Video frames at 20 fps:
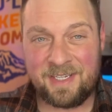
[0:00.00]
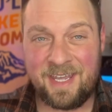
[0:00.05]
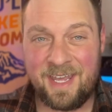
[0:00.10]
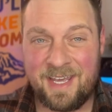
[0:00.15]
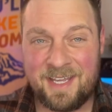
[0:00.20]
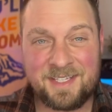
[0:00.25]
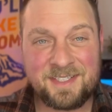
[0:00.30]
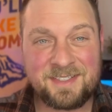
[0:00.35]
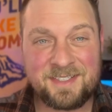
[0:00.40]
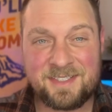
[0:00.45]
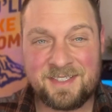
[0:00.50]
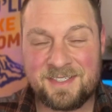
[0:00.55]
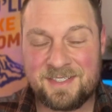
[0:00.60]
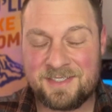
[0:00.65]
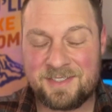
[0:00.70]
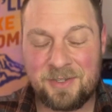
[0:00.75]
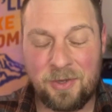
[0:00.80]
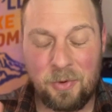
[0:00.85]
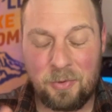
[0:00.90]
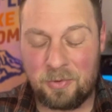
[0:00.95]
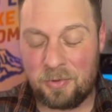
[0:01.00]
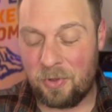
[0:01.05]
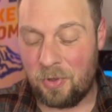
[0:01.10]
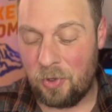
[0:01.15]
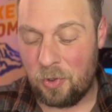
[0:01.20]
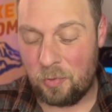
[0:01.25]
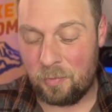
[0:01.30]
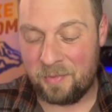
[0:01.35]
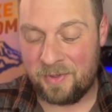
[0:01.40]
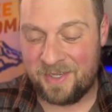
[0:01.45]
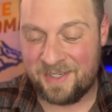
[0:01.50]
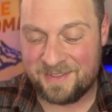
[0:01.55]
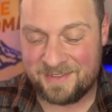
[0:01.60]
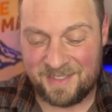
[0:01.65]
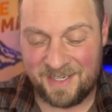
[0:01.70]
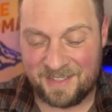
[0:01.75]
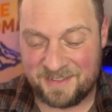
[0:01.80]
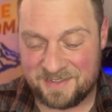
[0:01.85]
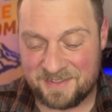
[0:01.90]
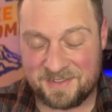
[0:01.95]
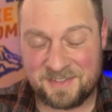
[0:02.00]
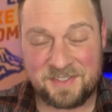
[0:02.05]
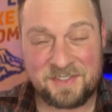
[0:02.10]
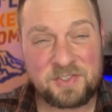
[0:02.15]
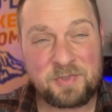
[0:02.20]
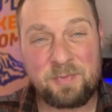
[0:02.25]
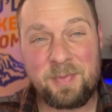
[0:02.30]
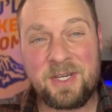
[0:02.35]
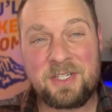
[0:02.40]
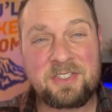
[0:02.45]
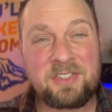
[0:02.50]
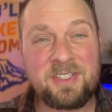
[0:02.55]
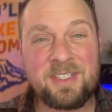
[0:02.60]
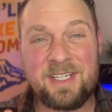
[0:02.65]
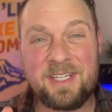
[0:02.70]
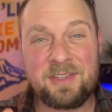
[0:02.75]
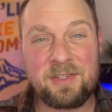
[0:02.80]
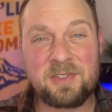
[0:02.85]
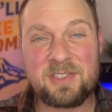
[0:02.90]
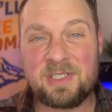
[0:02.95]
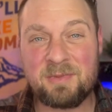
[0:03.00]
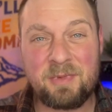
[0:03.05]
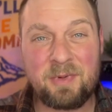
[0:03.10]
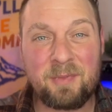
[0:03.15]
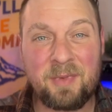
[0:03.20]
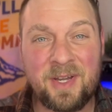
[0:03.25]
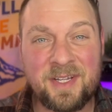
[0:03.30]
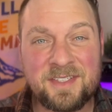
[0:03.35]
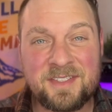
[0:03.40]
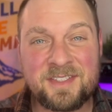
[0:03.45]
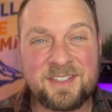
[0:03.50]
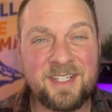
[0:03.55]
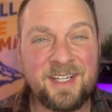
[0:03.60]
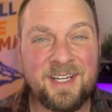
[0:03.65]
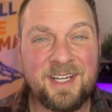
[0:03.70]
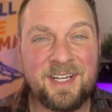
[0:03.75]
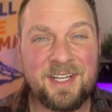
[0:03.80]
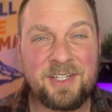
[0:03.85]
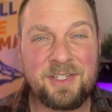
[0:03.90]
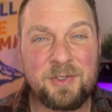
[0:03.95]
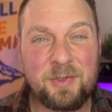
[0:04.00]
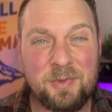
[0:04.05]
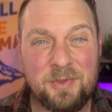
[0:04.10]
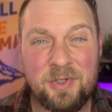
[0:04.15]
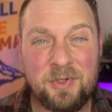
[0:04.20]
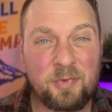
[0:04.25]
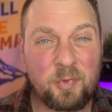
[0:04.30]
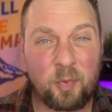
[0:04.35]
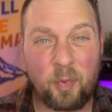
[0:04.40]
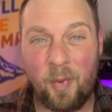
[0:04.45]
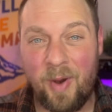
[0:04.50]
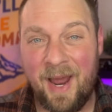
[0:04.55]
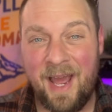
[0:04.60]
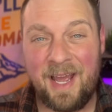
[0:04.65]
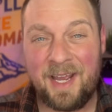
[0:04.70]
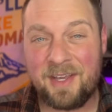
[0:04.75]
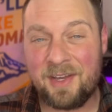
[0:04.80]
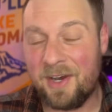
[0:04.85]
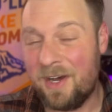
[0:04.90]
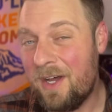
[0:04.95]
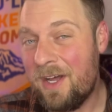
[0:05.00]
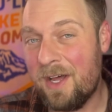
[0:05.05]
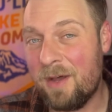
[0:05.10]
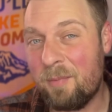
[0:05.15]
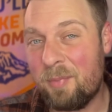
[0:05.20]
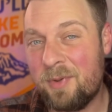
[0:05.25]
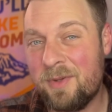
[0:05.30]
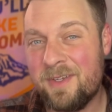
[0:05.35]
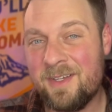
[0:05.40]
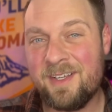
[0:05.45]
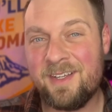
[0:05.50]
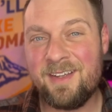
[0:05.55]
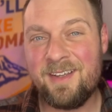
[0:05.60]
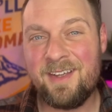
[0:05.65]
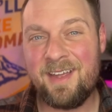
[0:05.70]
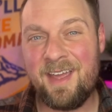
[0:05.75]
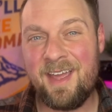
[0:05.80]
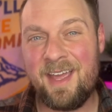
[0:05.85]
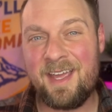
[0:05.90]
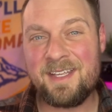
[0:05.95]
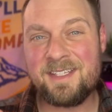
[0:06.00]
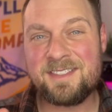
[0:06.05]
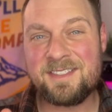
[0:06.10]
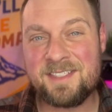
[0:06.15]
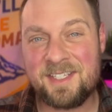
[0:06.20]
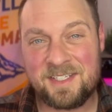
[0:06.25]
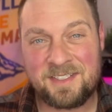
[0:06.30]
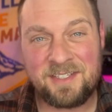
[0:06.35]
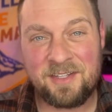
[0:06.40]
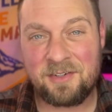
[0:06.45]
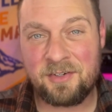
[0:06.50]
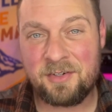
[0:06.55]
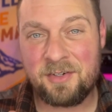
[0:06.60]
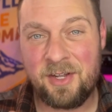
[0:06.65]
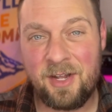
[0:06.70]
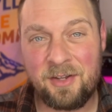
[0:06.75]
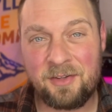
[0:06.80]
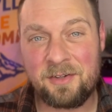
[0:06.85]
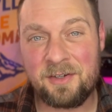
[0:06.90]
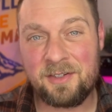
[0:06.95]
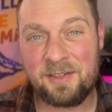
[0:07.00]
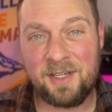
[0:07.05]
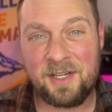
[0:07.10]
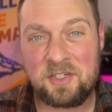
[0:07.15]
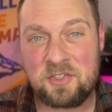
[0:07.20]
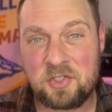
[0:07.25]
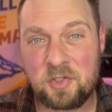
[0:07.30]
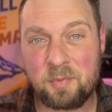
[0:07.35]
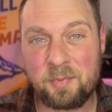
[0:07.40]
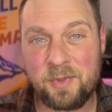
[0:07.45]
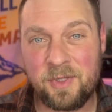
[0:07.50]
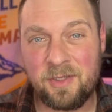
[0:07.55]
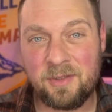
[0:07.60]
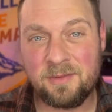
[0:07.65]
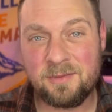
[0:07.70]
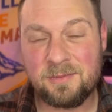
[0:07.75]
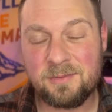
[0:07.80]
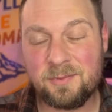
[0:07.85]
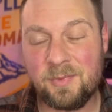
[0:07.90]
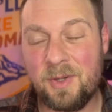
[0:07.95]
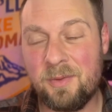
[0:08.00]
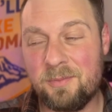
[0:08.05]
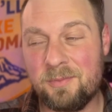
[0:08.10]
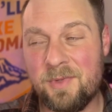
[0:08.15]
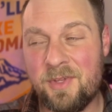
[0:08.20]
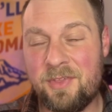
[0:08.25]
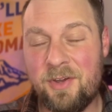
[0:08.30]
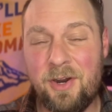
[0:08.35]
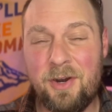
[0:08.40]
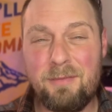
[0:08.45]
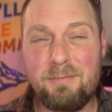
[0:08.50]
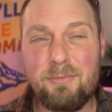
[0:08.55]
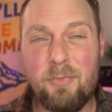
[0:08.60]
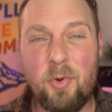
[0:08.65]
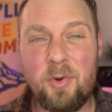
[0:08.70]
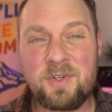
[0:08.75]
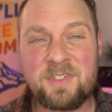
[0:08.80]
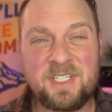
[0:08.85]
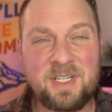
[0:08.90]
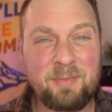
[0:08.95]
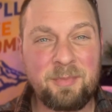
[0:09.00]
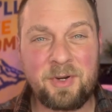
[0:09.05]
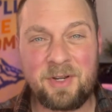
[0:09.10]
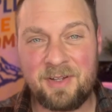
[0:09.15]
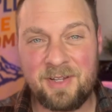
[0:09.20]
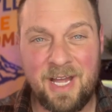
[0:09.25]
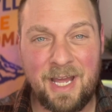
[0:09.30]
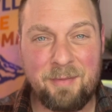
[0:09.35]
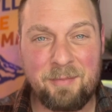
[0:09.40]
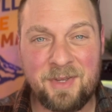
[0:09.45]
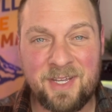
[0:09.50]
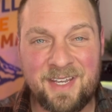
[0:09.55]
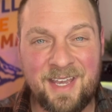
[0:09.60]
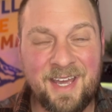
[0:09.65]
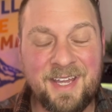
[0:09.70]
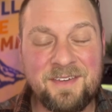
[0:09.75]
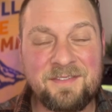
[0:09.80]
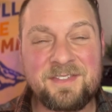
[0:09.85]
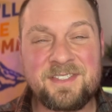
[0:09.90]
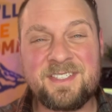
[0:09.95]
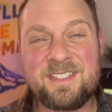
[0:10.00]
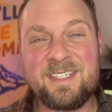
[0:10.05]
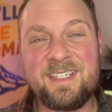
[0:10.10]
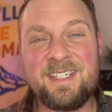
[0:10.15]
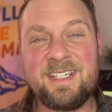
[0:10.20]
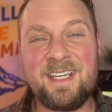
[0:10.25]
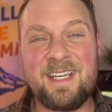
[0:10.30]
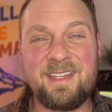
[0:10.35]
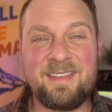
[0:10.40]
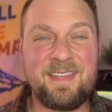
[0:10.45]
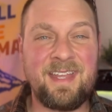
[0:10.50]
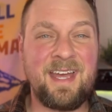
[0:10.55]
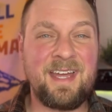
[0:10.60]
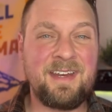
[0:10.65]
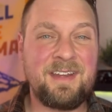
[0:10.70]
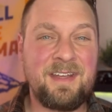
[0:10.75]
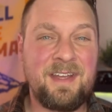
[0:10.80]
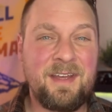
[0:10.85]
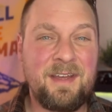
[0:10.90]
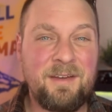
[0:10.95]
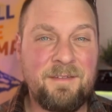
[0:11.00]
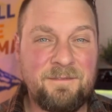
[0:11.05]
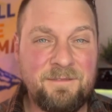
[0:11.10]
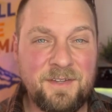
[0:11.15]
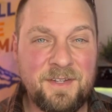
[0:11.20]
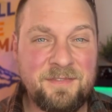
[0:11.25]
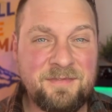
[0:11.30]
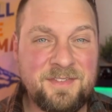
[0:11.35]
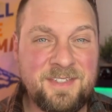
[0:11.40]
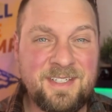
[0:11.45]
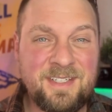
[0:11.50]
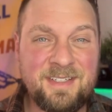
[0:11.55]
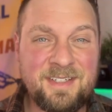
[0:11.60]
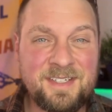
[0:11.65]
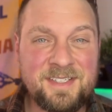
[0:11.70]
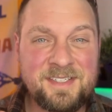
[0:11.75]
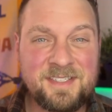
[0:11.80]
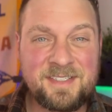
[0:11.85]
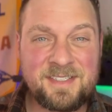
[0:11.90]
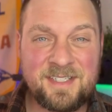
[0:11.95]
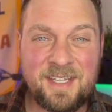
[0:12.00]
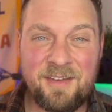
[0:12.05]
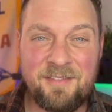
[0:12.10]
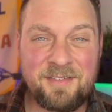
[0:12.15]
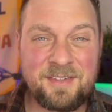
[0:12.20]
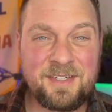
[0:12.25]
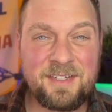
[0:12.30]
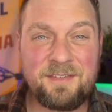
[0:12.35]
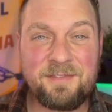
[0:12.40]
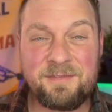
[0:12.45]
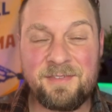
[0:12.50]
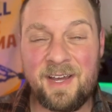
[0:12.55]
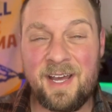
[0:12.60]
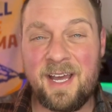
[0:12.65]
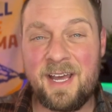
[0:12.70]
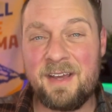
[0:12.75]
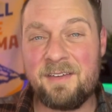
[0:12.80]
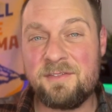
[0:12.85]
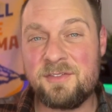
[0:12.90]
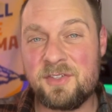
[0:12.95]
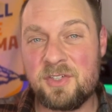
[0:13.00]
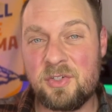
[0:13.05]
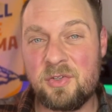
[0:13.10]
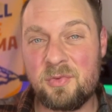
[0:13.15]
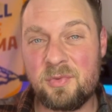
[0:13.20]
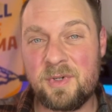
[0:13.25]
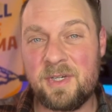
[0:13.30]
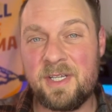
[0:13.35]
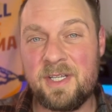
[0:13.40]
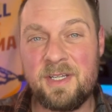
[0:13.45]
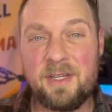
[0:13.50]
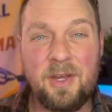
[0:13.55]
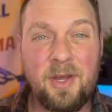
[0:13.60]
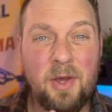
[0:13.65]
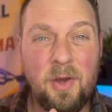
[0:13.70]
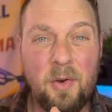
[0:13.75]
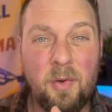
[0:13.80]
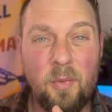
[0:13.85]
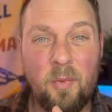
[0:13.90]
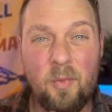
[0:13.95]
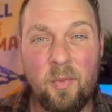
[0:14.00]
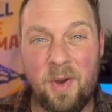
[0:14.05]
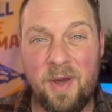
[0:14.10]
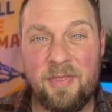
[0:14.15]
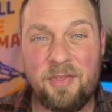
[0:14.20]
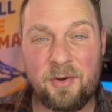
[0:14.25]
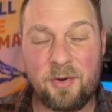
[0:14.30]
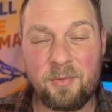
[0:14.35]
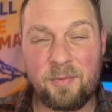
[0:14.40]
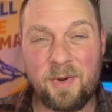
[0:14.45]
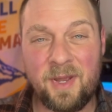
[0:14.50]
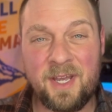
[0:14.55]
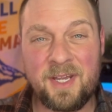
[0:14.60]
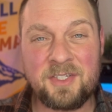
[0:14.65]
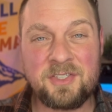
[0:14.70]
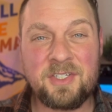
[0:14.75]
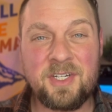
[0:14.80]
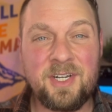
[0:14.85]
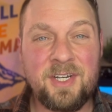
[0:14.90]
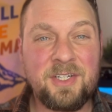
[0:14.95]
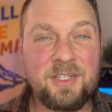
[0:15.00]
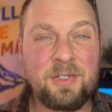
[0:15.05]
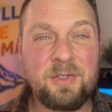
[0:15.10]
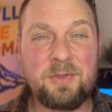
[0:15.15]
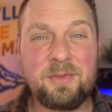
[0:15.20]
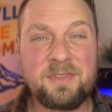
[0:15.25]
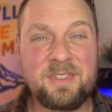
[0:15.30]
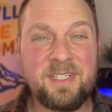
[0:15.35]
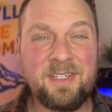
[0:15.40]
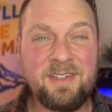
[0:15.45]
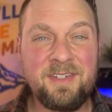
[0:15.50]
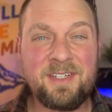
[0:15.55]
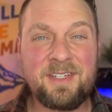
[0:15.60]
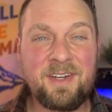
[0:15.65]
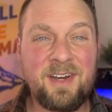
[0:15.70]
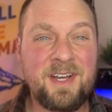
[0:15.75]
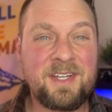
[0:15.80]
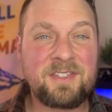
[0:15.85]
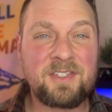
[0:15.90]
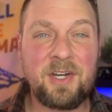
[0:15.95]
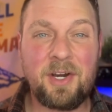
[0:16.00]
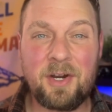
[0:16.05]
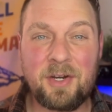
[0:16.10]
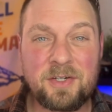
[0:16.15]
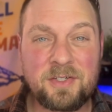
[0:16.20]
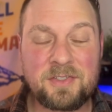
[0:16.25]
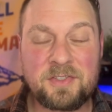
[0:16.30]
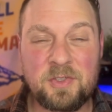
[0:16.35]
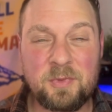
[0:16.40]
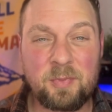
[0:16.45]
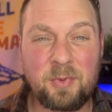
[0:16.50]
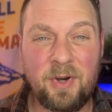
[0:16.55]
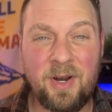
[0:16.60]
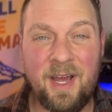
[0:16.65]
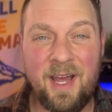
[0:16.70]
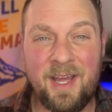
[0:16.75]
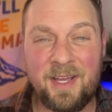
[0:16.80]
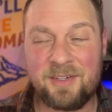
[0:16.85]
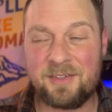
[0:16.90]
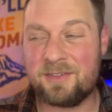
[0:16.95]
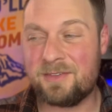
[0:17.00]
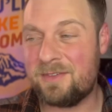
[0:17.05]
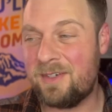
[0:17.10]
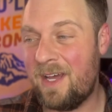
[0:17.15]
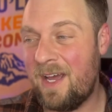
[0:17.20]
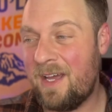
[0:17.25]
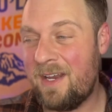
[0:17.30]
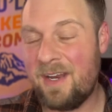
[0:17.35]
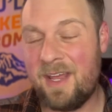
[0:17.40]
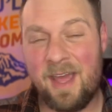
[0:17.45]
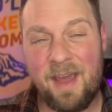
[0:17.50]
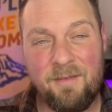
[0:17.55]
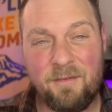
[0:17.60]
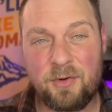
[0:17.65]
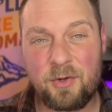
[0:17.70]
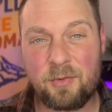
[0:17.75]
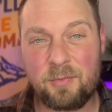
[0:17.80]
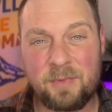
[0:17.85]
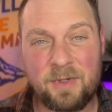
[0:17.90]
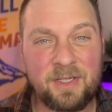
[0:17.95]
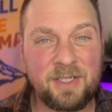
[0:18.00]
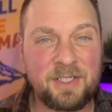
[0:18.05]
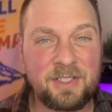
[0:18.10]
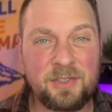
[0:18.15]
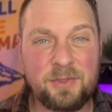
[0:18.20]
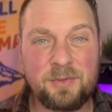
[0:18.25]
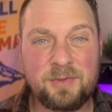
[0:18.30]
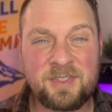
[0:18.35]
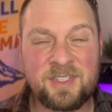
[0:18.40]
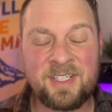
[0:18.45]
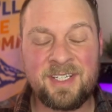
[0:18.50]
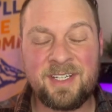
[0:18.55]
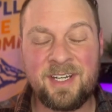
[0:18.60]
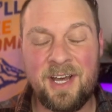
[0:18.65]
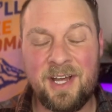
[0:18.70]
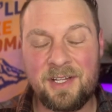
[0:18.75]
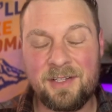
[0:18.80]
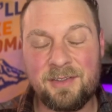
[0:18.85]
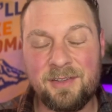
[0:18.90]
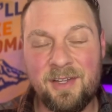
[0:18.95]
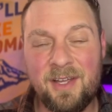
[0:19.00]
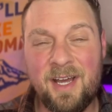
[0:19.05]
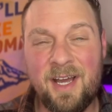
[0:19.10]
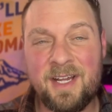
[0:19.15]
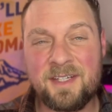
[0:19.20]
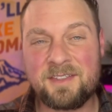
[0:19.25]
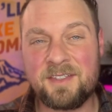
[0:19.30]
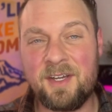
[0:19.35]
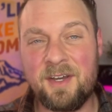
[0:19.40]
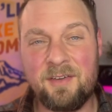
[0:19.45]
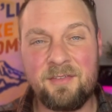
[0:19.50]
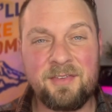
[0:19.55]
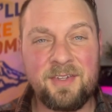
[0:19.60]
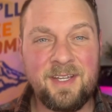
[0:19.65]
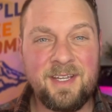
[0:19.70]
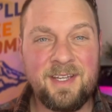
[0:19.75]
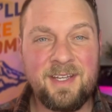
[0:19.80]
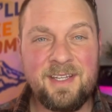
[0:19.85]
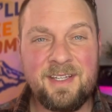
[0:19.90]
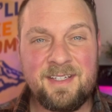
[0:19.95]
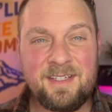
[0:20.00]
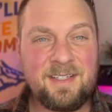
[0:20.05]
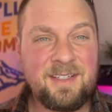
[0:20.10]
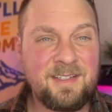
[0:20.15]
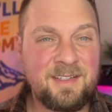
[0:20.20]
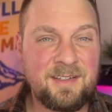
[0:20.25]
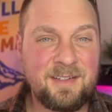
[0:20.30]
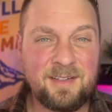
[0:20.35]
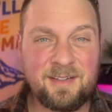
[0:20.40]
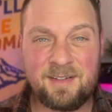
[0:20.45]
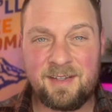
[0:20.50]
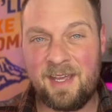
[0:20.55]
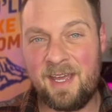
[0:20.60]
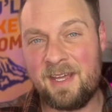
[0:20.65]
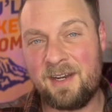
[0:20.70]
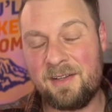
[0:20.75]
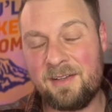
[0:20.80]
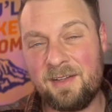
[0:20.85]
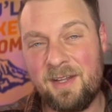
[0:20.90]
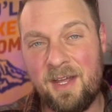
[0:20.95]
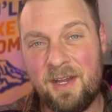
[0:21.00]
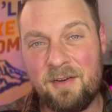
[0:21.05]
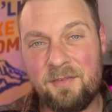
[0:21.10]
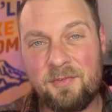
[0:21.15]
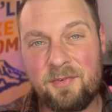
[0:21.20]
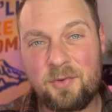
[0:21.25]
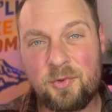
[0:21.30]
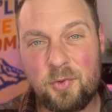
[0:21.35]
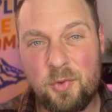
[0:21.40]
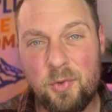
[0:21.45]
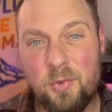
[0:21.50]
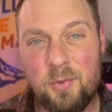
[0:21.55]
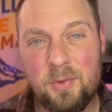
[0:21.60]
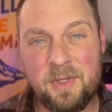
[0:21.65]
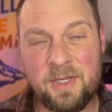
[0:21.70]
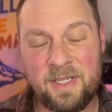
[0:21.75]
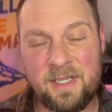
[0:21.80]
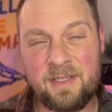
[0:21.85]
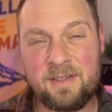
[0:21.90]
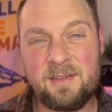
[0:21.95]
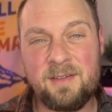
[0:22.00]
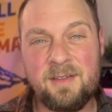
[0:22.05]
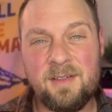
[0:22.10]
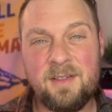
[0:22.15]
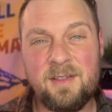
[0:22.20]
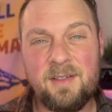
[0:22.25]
Kansas, Oklahoma, Texas, especially in those summer months, you could rack up a $600 electric bill. Well, with our more temperate climate kind of sitting in that 50 to 75 degree weather range, your utility costs aren't super high. You're not ever really using a lot of heating and a lot of cooling